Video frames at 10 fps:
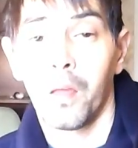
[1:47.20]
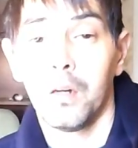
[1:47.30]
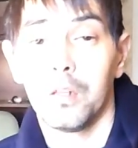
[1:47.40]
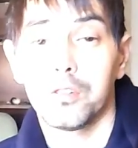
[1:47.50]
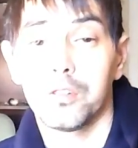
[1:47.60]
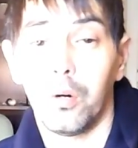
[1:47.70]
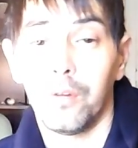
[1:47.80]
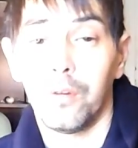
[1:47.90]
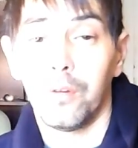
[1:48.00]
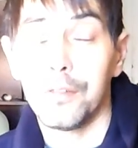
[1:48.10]
So if
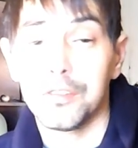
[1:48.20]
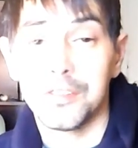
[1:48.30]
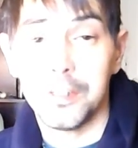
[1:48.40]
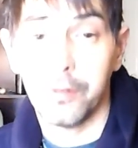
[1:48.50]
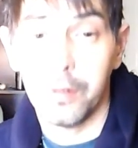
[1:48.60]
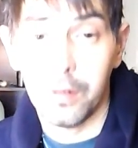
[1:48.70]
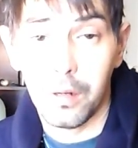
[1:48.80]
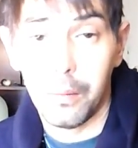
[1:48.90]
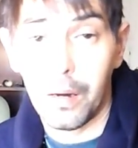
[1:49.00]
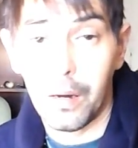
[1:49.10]
I have a secret
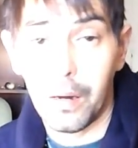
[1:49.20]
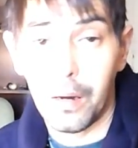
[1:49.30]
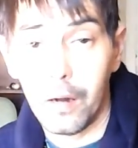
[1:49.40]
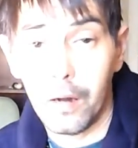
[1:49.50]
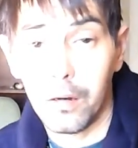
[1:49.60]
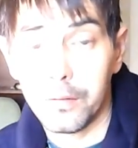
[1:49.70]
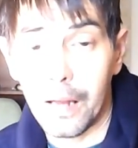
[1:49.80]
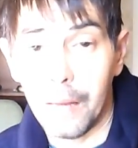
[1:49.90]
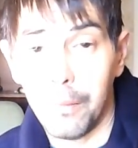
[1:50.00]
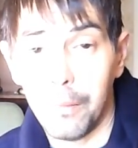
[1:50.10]
about a car that
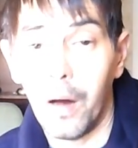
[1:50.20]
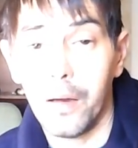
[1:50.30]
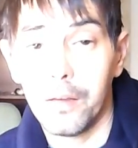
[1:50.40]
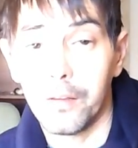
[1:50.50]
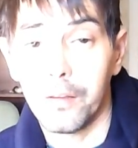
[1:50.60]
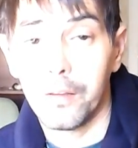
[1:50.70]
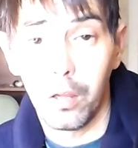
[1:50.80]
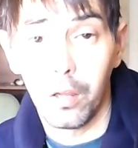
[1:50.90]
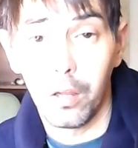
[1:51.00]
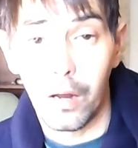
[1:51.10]
I bought in
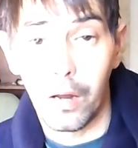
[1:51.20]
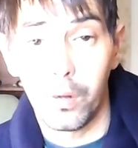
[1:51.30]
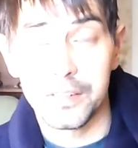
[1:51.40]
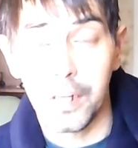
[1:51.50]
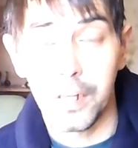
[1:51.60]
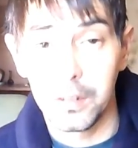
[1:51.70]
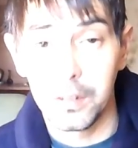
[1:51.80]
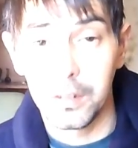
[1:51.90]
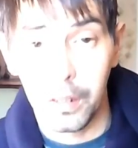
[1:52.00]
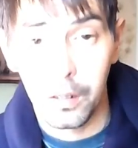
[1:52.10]
color and I don't want to tell
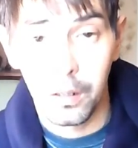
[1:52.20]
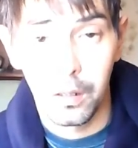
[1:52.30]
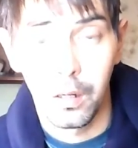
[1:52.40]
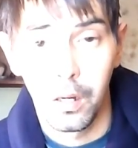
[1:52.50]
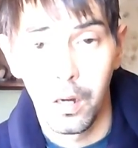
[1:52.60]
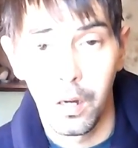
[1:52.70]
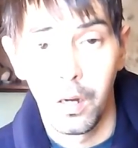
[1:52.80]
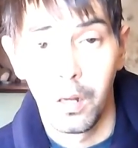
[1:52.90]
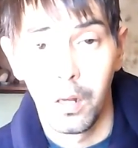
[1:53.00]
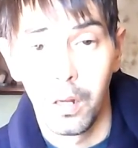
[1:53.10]
anybody,
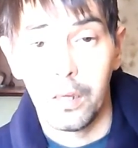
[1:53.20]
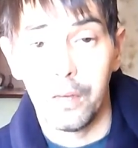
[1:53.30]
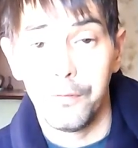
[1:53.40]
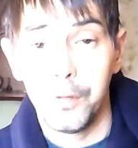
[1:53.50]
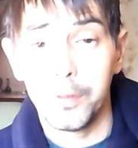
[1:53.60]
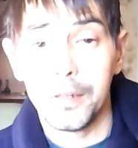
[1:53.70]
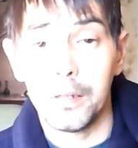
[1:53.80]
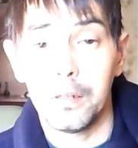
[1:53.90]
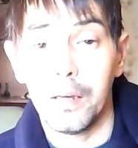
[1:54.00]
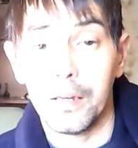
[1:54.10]
if you
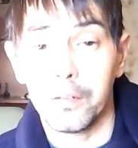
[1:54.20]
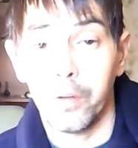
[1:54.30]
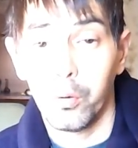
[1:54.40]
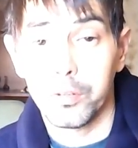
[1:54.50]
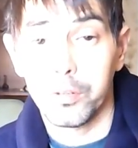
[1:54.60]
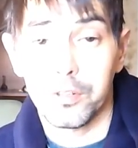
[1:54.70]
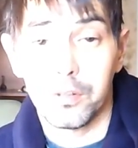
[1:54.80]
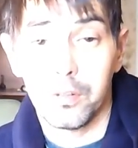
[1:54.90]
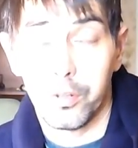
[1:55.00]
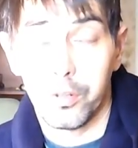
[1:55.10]
can ignose
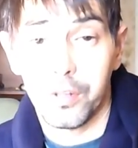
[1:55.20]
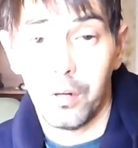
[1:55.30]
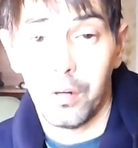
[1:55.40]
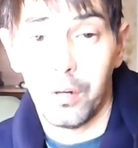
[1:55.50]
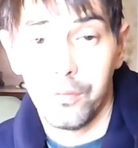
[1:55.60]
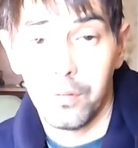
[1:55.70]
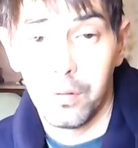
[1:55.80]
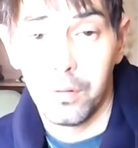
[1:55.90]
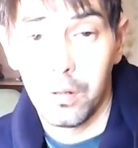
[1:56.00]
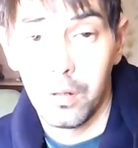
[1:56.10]
yourself,
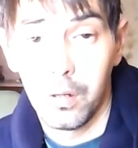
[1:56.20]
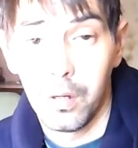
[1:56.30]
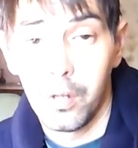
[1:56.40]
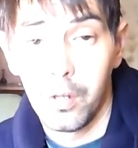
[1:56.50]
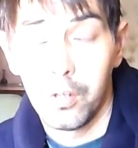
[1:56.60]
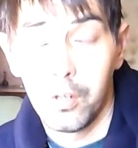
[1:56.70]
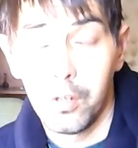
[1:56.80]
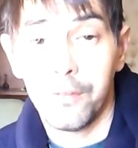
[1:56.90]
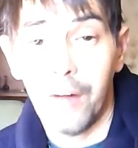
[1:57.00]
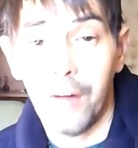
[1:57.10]
you
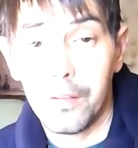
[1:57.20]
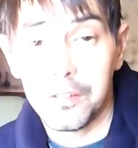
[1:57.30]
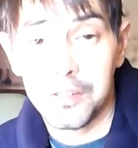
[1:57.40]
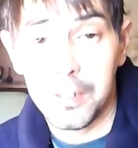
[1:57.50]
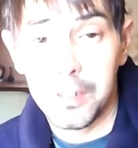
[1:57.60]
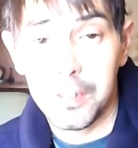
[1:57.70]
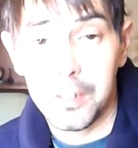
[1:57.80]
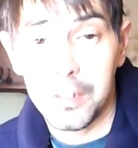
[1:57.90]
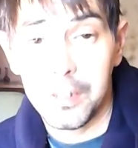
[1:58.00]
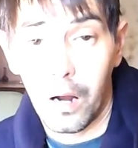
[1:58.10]
can find the secret of
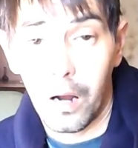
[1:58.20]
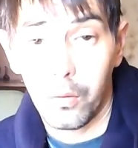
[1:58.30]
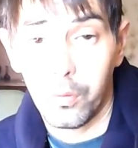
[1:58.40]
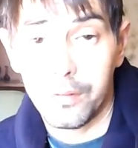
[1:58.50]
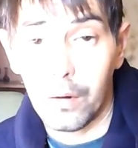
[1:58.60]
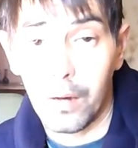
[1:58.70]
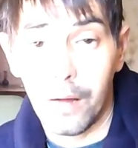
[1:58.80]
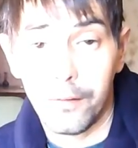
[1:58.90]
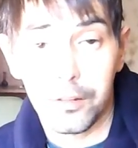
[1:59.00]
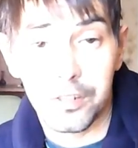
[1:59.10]
that car without
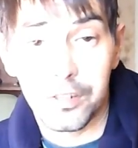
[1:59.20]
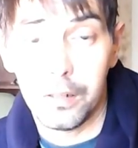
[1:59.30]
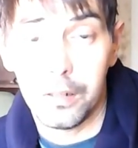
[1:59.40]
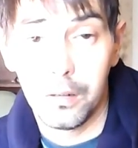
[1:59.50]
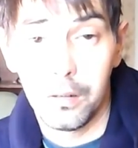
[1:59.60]
ever seeing it.